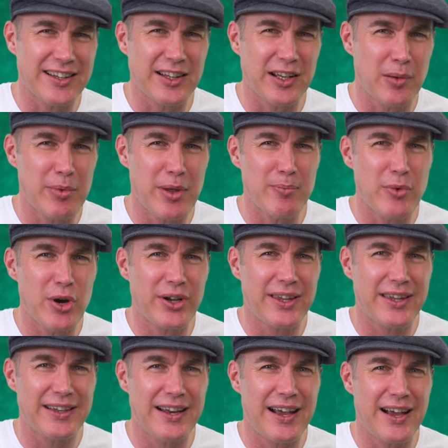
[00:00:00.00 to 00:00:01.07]
a little bit
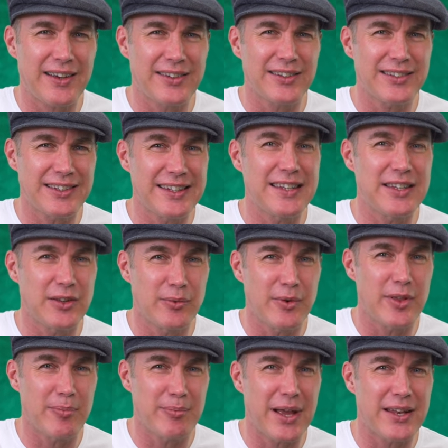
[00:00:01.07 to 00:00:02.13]
murky and harder to hear the
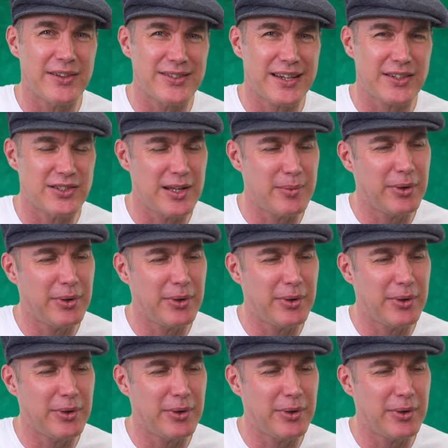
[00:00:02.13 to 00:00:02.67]
rhythm patterns actually.